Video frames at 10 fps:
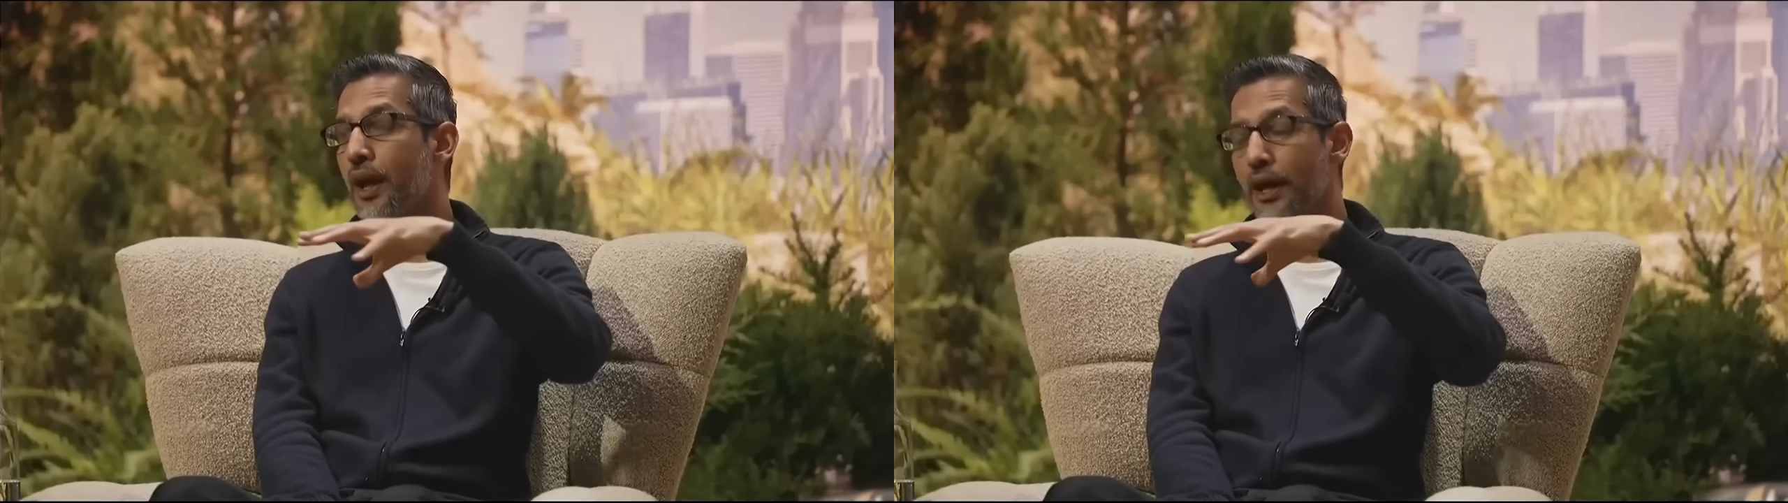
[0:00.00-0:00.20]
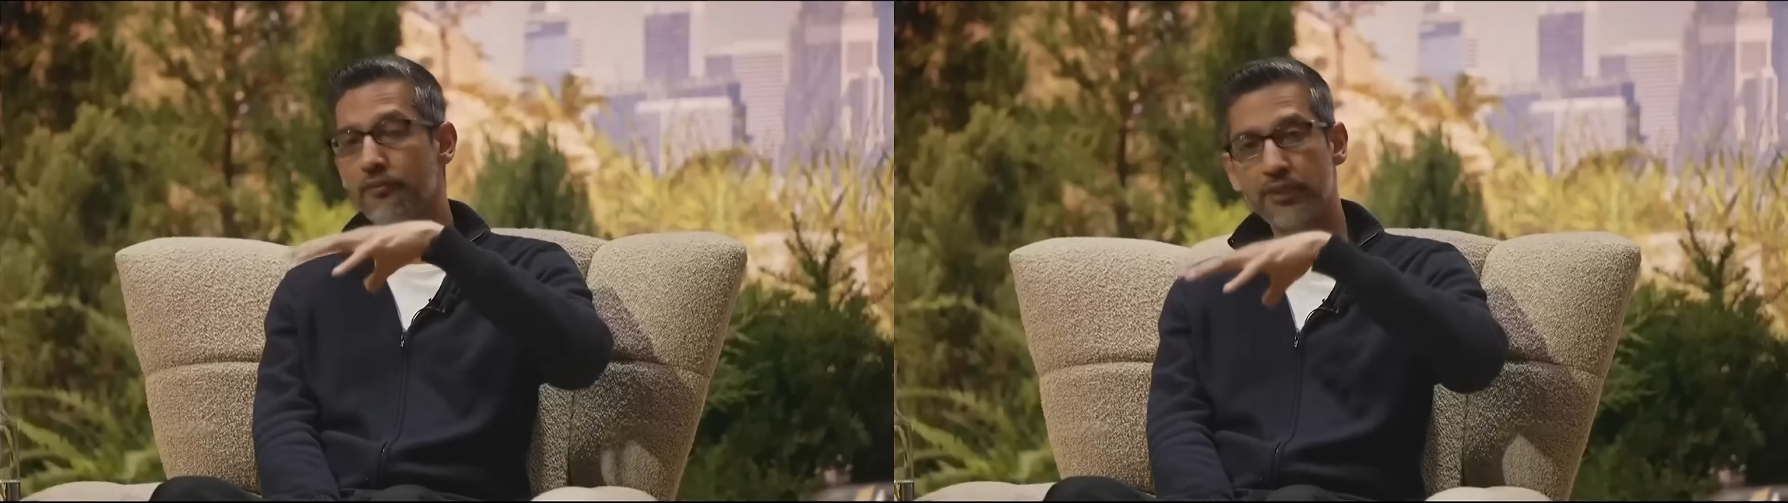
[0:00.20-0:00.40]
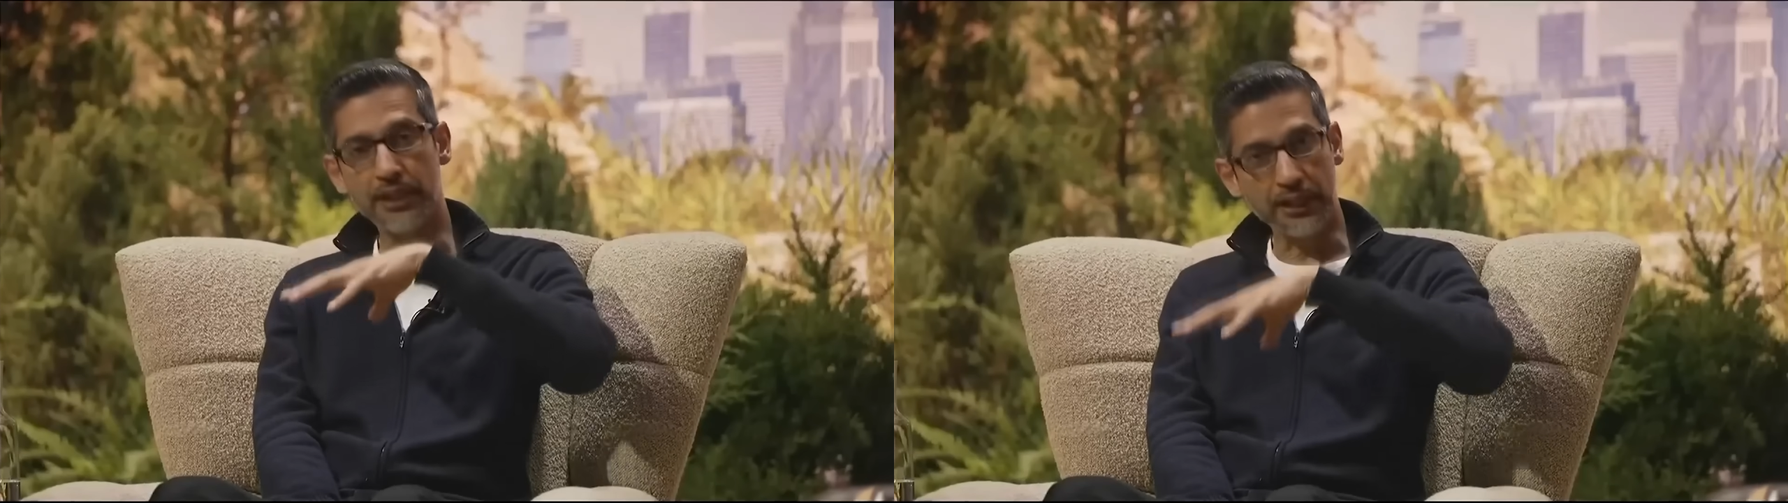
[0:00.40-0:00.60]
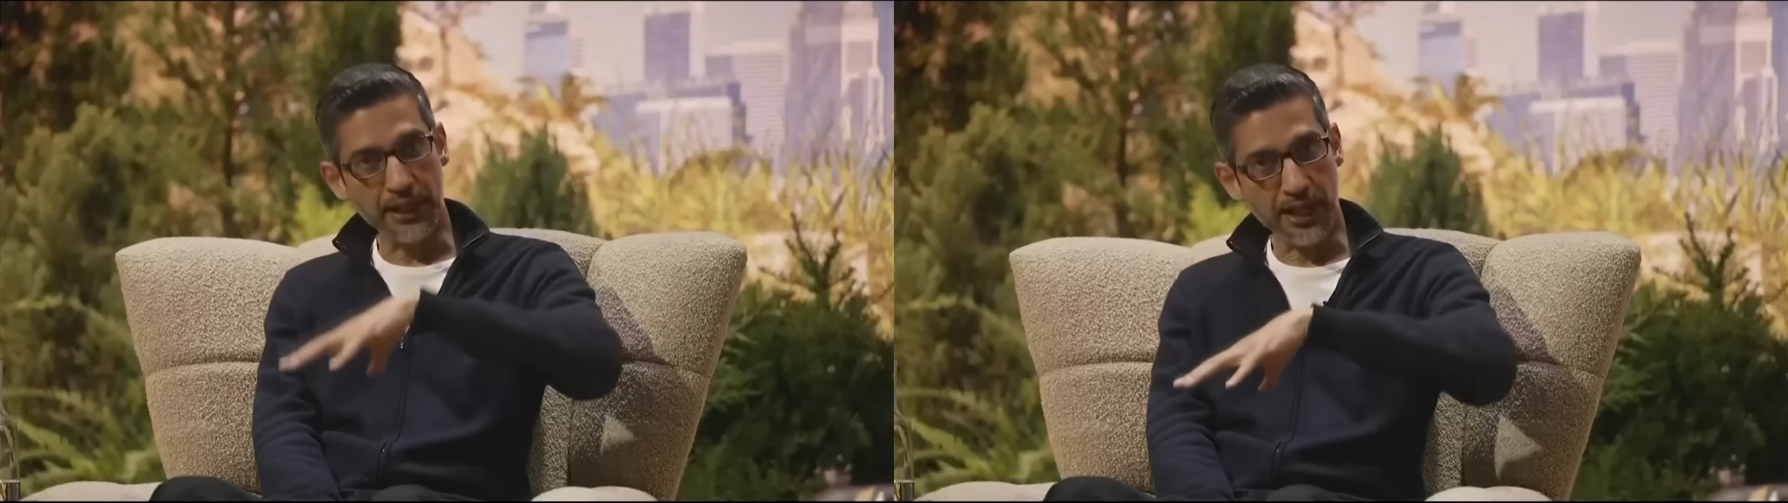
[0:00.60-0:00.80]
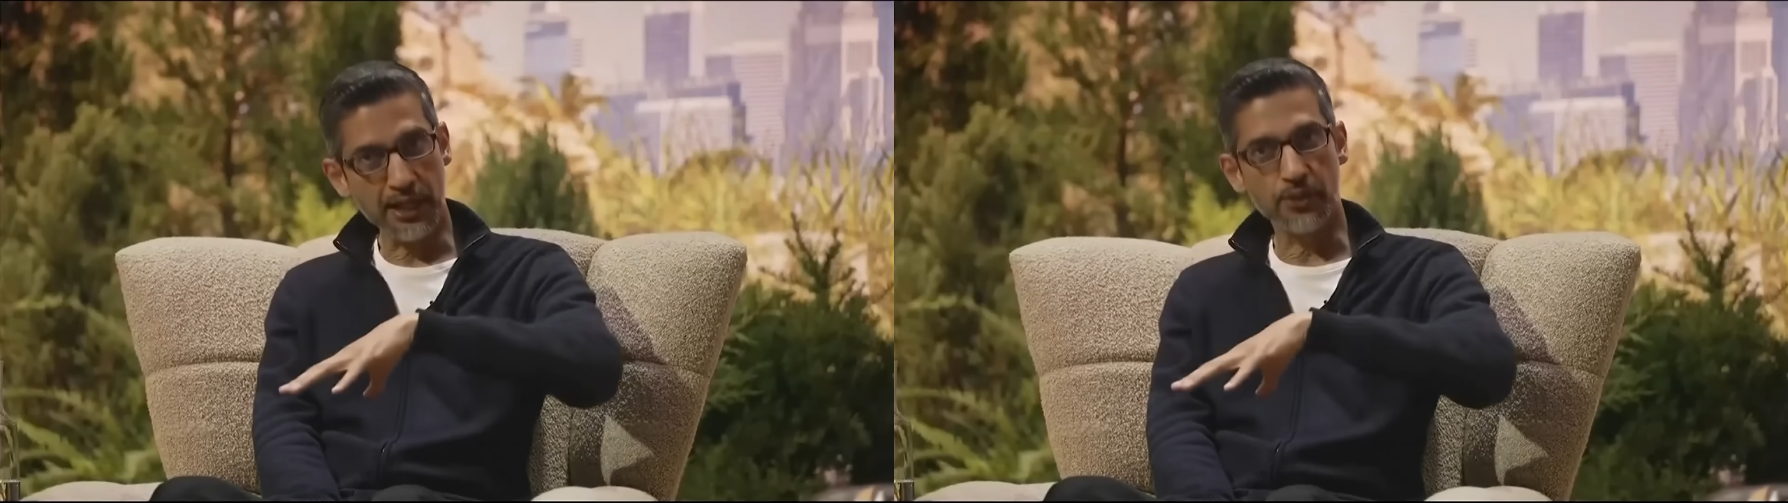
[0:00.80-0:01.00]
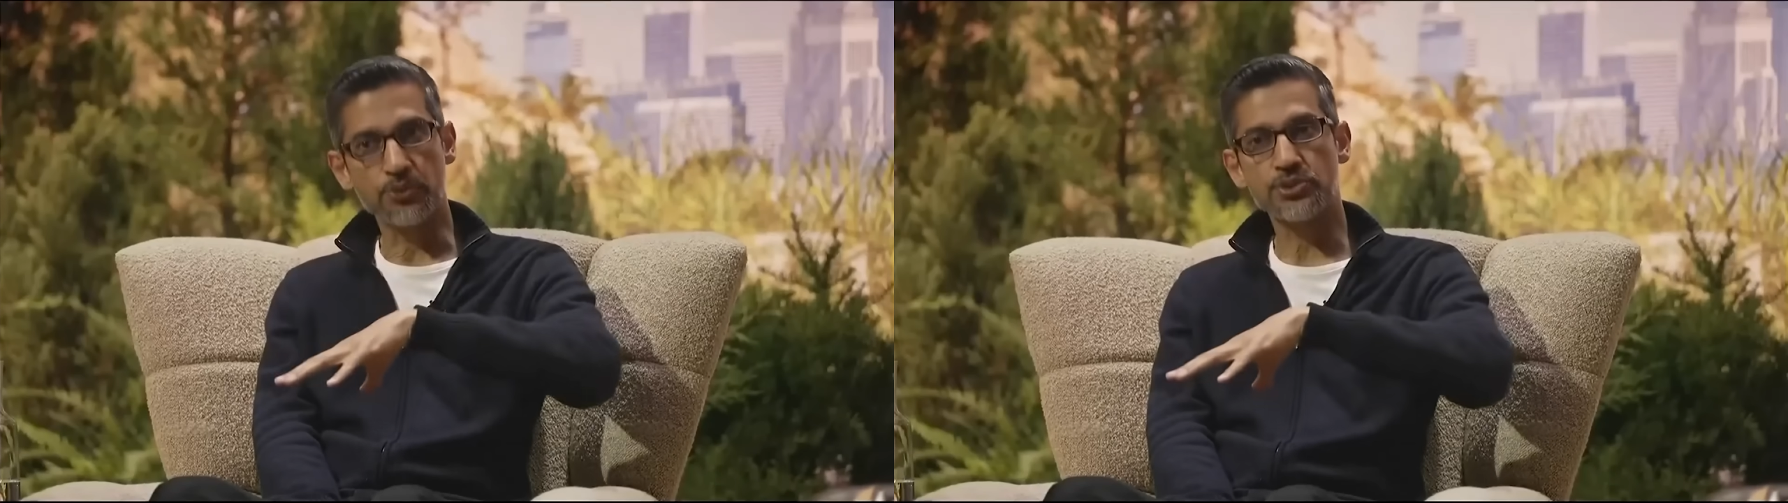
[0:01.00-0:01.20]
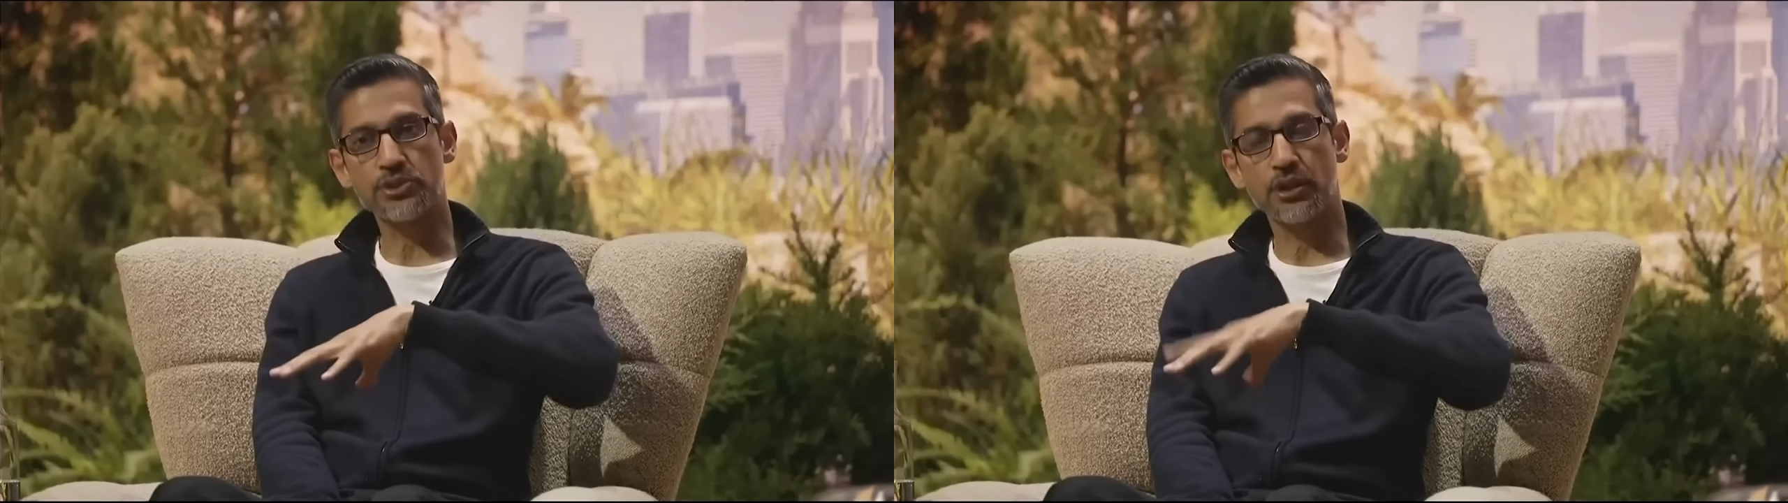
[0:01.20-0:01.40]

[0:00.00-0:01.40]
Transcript: And we announced